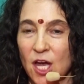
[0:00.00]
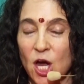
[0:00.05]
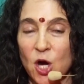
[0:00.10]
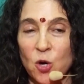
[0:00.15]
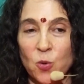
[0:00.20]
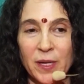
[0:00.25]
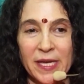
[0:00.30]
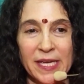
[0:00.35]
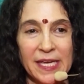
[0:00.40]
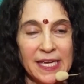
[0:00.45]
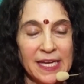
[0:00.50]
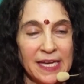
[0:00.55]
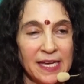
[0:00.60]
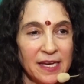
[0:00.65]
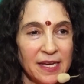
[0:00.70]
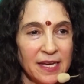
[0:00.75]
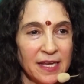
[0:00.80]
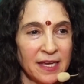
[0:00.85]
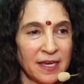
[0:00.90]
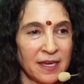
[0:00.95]
Are we
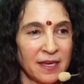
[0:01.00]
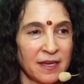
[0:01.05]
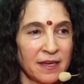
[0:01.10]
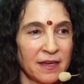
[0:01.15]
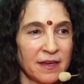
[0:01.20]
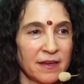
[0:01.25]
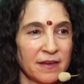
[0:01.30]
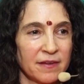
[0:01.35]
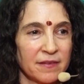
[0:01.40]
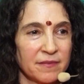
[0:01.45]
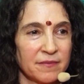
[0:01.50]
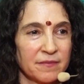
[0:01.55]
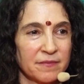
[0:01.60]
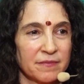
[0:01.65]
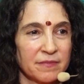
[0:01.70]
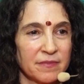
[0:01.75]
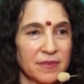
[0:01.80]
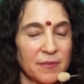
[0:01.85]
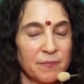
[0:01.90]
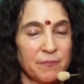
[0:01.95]
eating
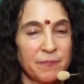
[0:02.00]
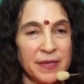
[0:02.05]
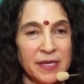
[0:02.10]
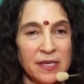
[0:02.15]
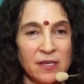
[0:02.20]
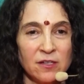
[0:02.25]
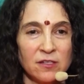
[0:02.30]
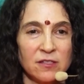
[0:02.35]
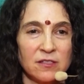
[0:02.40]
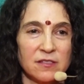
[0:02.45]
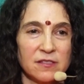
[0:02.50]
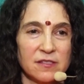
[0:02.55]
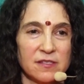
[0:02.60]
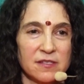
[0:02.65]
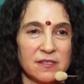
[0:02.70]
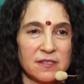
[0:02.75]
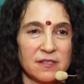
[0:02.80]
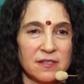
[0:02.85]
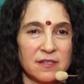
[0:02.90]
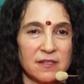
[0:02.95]

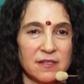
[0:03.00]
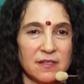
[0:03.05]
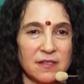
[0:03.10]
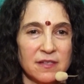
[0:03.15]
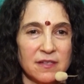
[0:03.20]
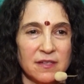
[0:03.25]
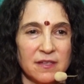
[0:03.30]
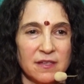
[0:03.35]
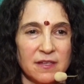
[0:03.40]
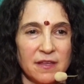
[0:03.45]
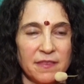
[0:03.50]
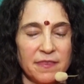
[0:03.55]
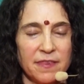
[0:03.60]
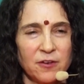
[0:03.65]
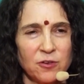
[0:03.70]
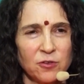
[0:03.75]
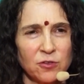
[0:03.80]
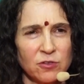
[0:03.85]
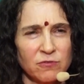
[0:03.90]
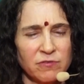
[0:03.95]
meals
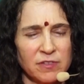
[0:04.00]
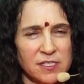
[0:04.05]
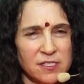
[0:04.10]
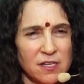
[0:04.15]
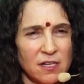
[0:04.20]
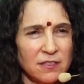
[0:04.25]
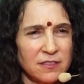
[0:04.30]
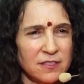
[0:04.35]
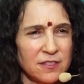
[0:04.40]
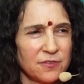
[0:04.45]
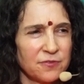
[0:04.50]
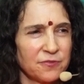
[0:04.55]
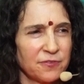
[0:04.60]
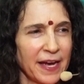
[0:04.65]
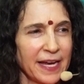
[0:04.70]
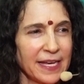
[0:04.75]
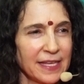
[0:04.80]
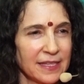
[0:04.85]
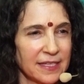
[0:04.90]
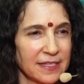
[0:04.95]
that are the result of
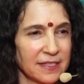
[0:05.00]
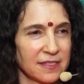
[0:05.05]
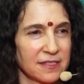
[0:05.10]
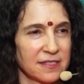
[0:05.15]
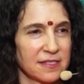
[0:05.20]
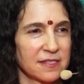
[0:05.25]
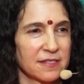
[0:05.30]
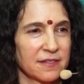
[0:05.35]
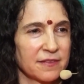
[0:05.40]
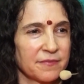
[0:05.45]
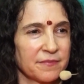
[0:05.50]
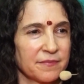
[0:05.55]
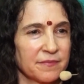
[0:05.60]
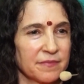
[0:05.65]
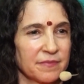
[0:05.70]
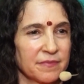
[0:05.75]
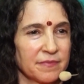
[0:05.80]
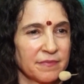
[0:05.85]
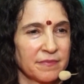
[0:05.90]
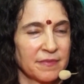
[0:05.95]
violence?
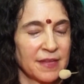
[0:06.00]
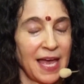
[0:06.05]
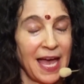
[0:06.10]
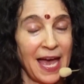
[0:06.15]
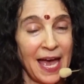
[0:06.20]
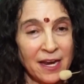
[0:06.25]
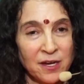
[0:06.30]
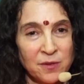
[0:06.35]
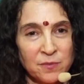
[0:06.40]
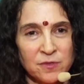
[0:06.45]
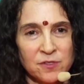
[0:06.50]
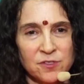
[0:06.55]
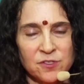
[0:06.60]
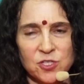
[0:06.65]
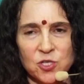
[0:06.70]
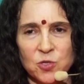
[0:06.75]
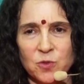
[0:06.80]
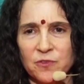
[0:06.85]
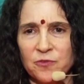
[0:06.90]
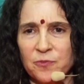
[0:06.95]

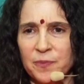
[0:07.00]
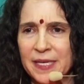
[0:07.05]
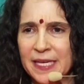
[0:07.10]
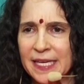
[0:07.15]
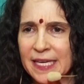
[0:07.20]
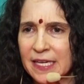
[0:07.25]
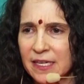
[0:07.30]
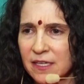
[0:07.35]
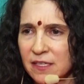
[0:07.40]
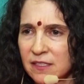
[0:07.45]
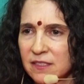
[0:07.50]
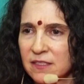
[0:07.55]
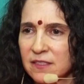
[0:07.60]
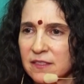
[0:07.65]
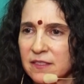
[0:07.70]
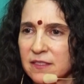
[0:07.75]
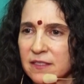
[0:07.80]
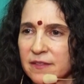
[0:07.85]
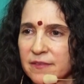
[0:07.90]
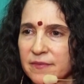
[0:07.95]
Animals who have been
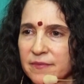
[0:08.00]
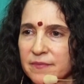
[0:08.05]
killed.